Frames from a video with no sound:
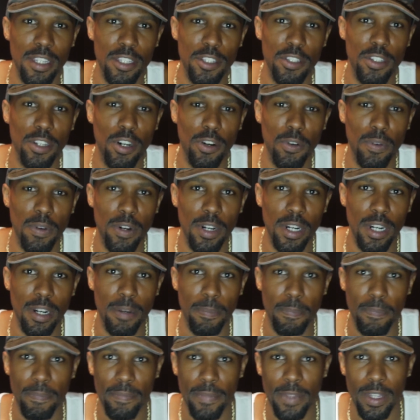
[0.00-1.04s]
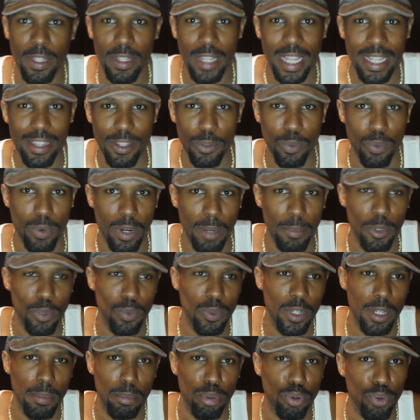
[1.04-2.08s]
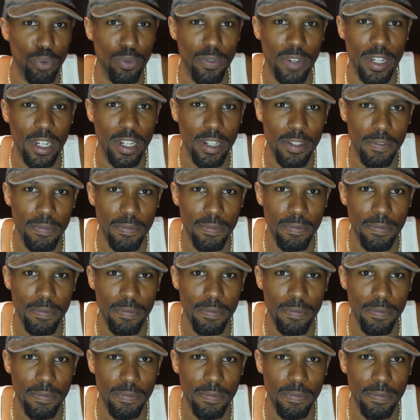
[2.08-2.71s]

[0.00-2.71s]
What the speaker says: you know, that the woman would approve of.